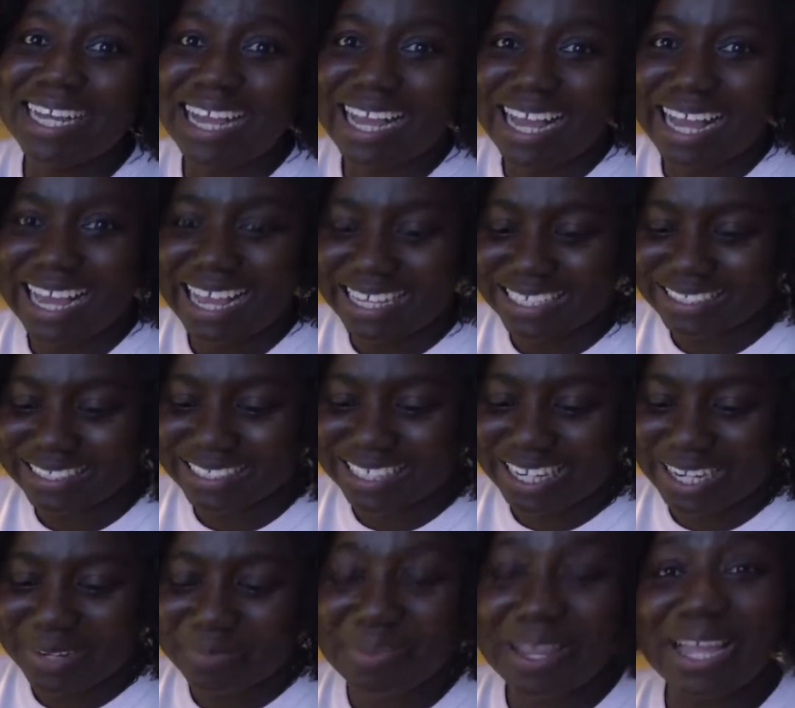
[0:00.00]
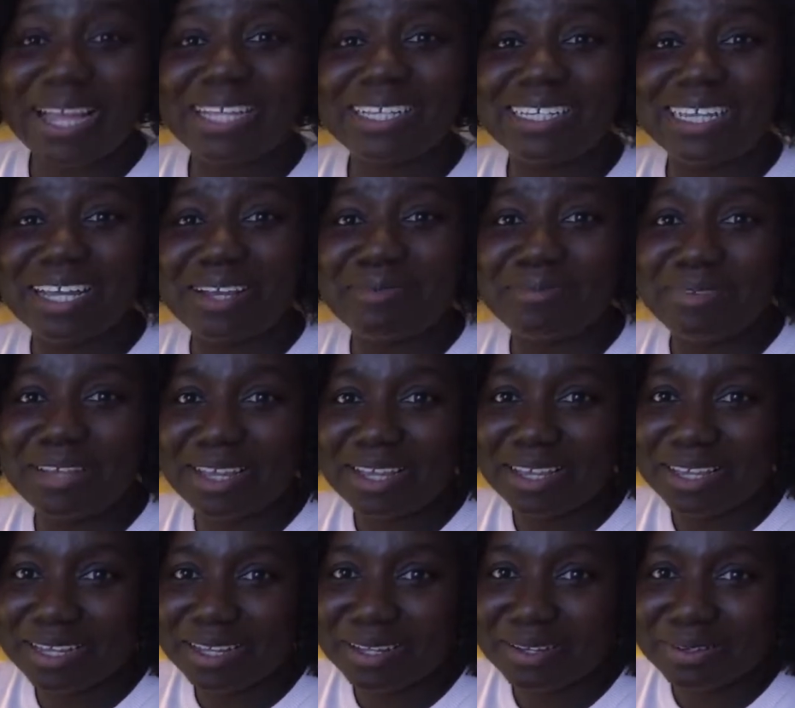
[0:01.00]
As
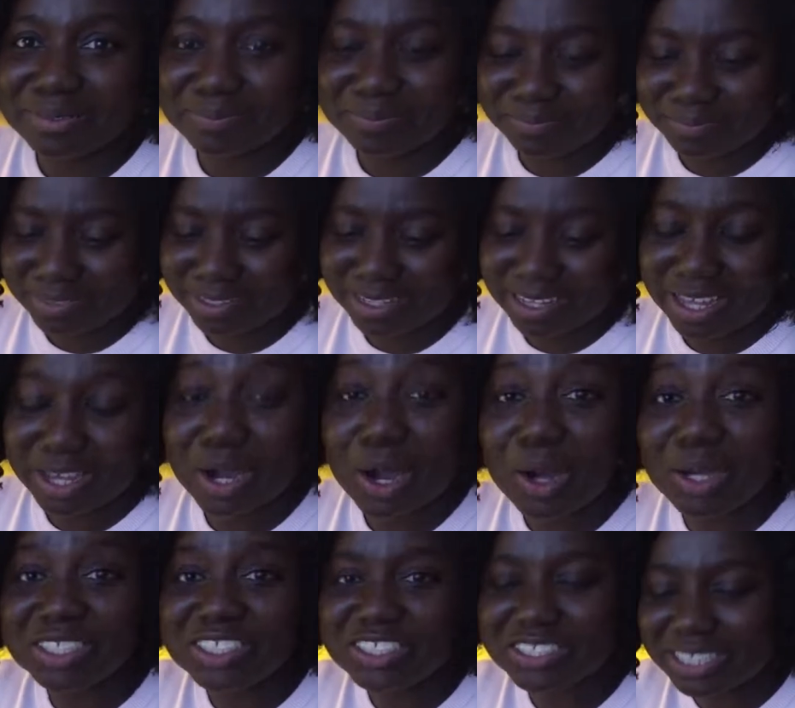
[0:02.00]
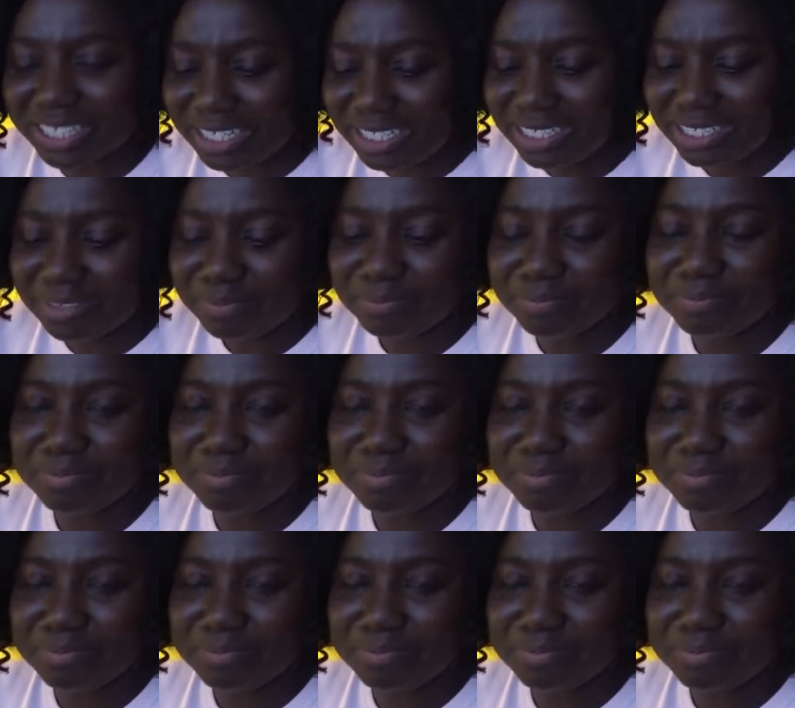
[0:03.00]
a caution,